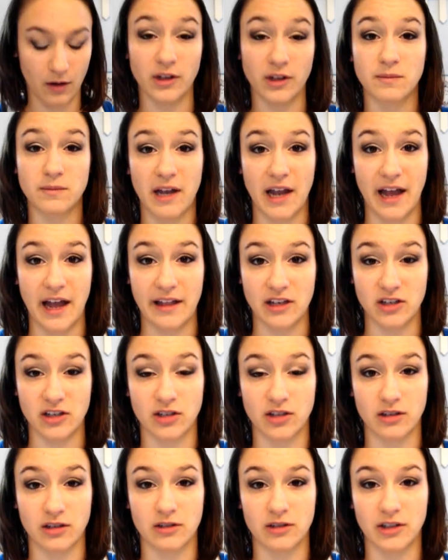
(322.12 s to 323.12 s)
Once my
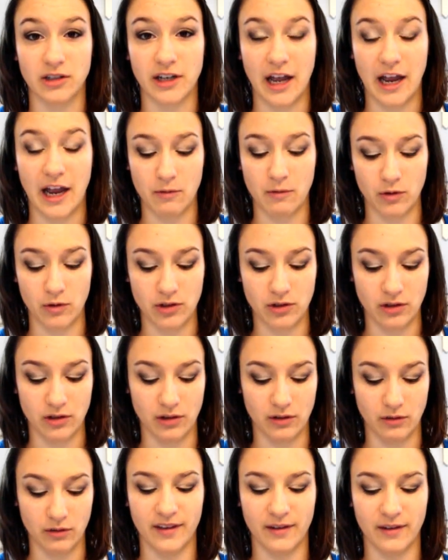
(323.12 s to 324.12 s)
eyelashes are curled, I'm going
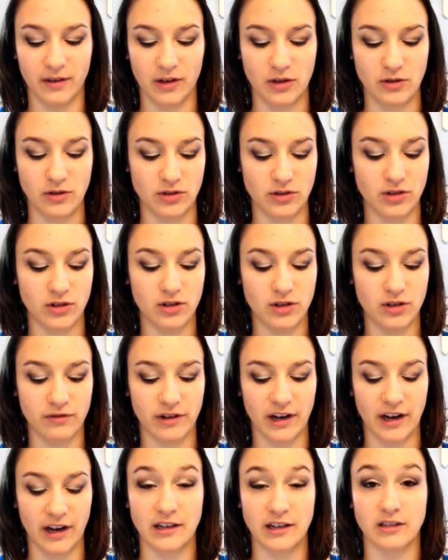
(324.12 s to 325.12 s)
to use two
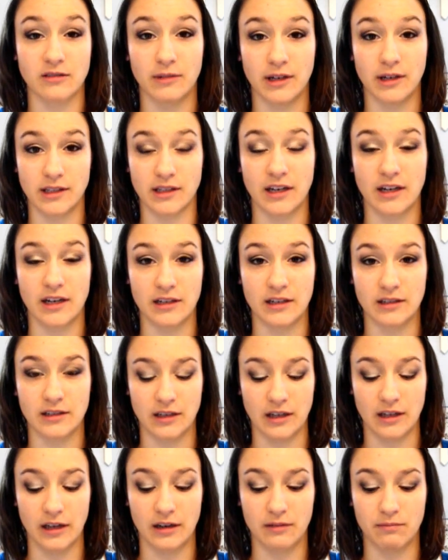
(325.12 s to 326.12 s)
different kinds of mascara
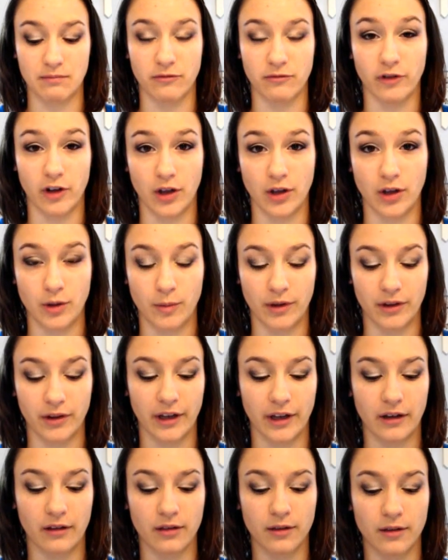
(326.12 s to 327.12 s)
to get volume and
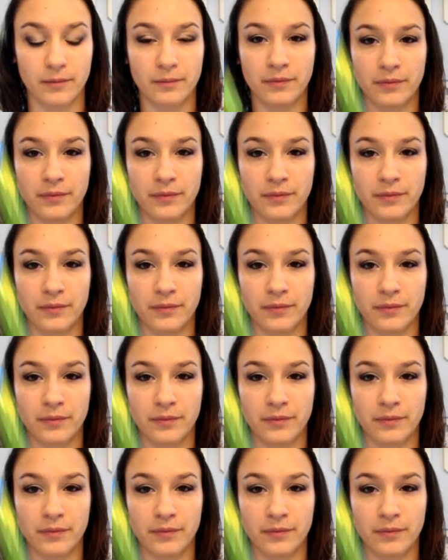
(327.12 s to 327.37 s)
length.